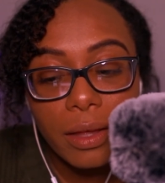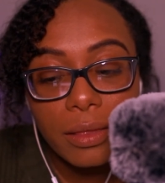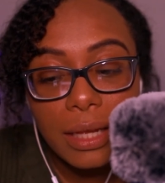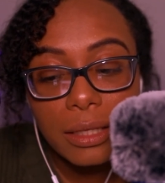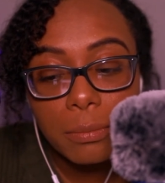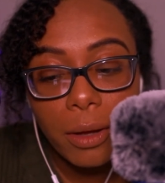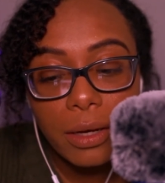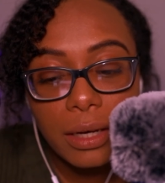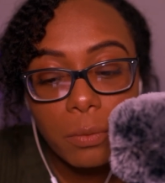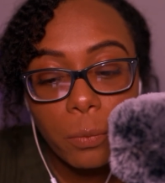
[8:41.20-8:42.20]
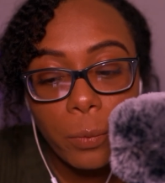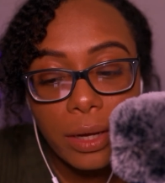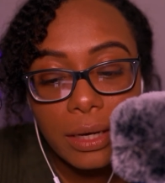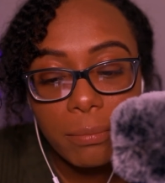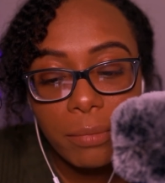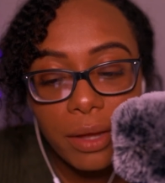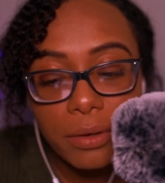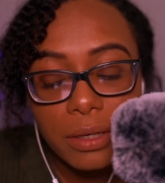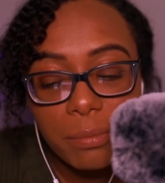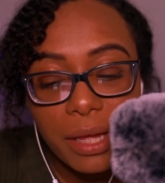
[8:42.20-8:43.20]
They spotted what
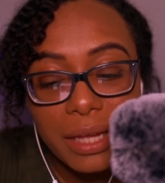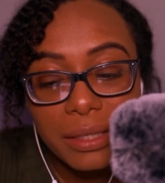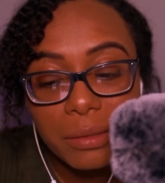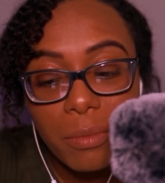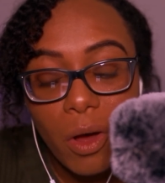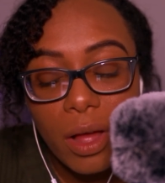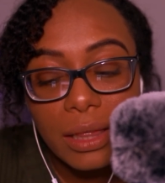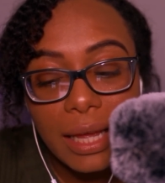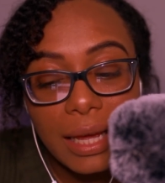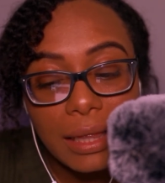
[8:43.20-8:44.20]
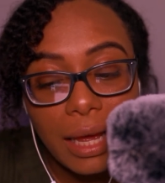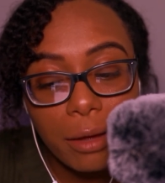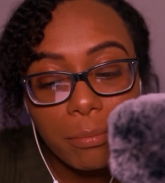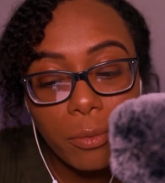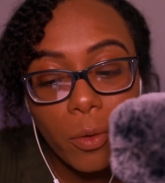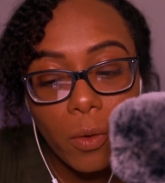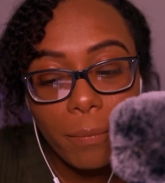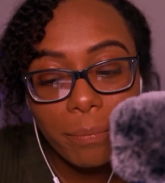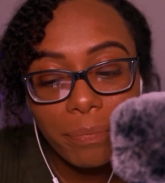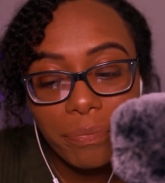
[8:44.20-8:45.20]
appeared to be a small lake-like pool
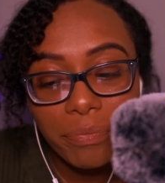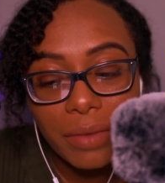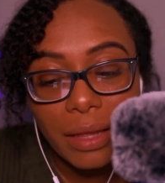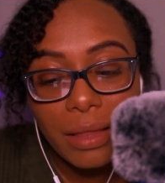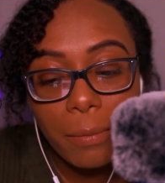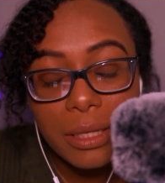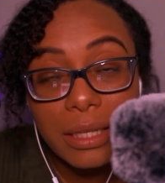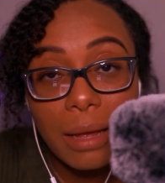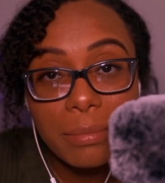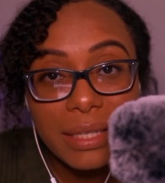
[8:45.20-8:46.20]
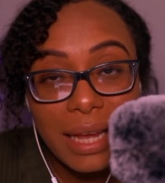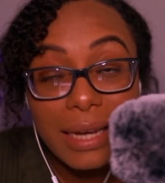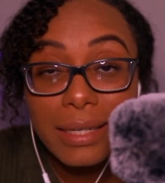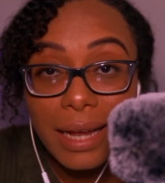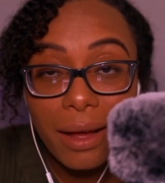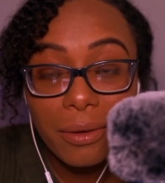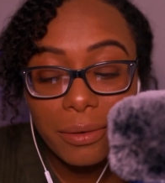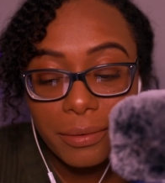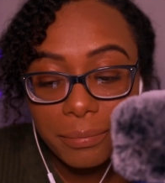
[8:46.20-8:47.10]
that was upside down.